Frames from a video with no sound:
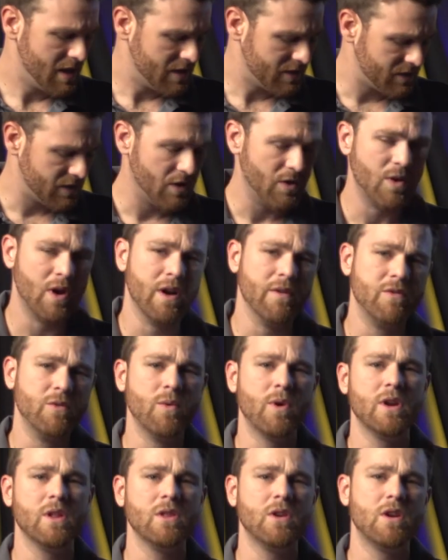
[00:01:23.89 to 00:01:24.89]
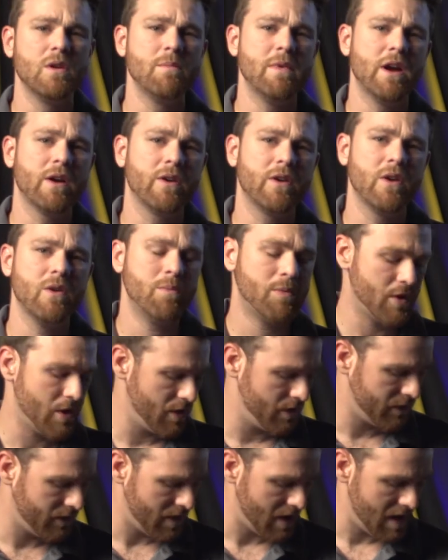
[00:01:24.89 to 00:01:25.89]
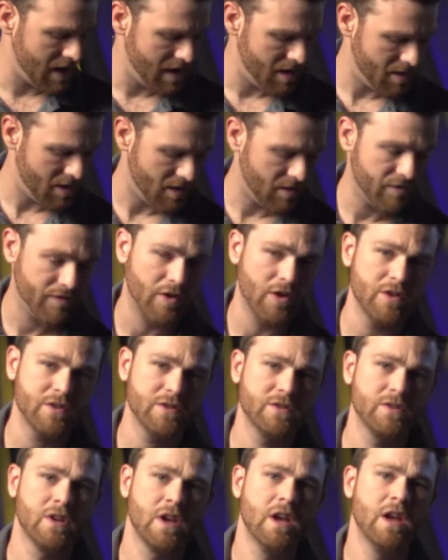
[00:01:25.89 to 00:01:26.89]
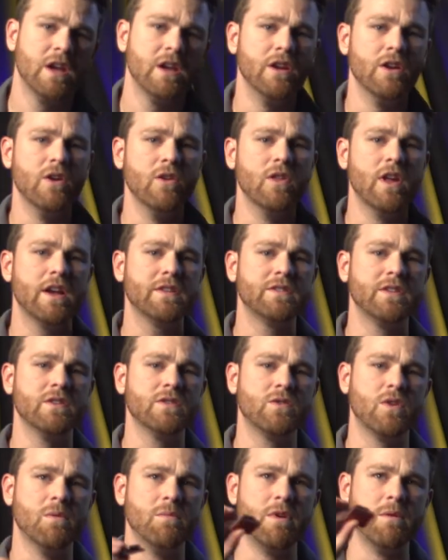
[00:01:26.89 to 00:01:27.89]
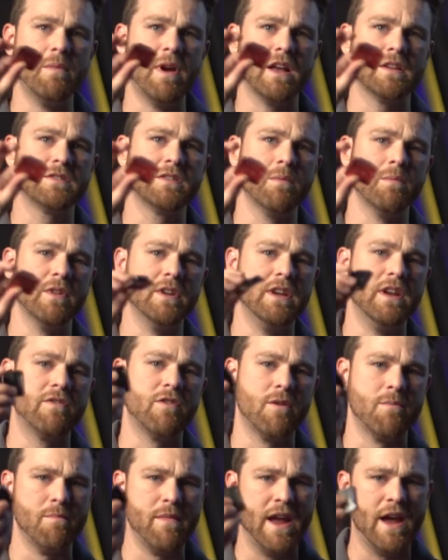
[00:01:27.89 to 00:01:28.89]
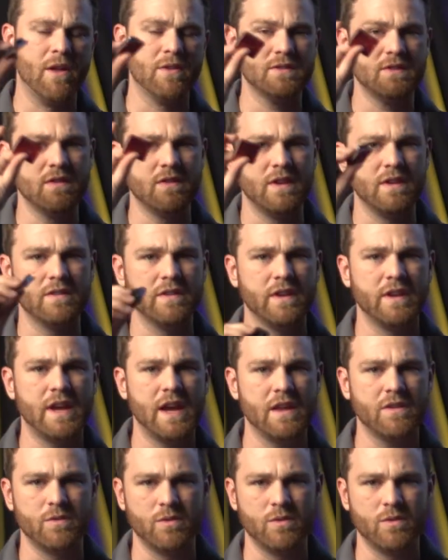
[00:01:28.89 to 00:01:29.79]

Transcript: So uh, if you wanna learn about GoPros, uh, our first you know, lesson is gonna be about some of the different mounts and things like that.